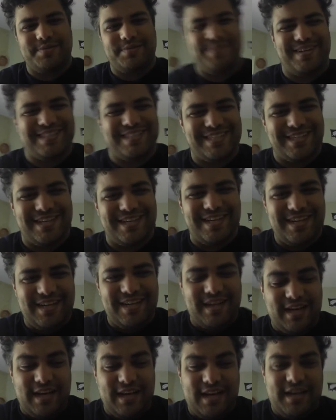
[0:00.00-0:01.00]
sponsor.
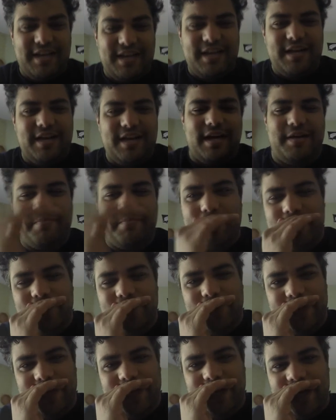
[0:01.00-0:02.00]
And by
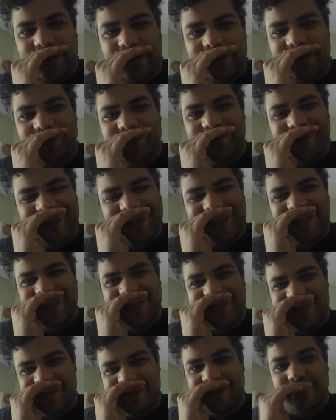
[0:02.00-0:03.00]
the way, I think you'll like
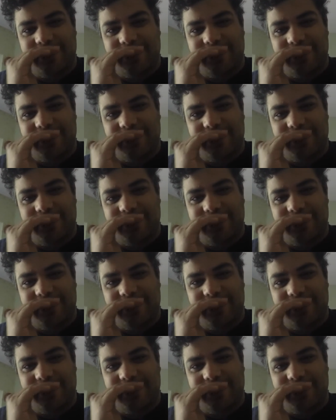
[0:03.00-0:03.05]
this